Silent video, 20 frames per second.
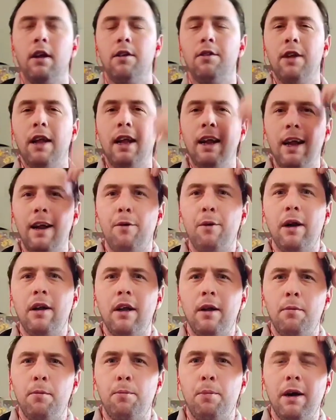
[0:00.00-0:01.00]
Isn't that
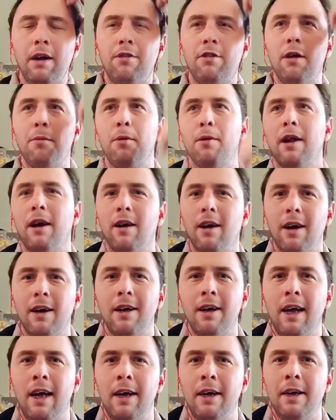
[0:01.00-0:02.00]
pretty simple there, huh?
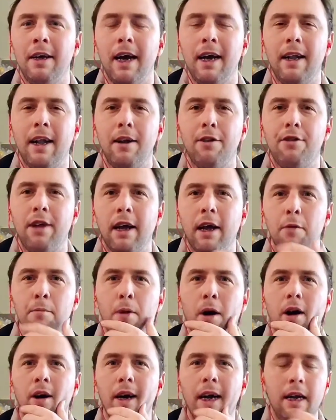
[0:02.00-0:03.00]
And then the second
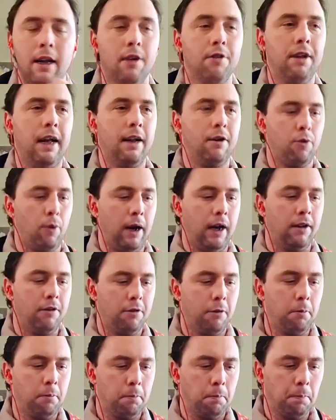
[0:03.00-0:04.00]
part, he does that
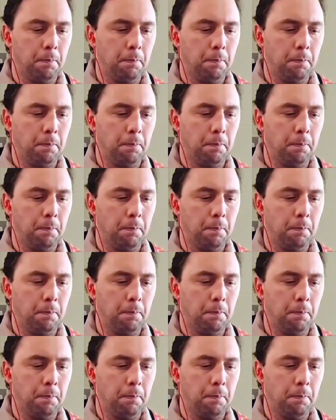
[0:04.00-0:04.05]
twice.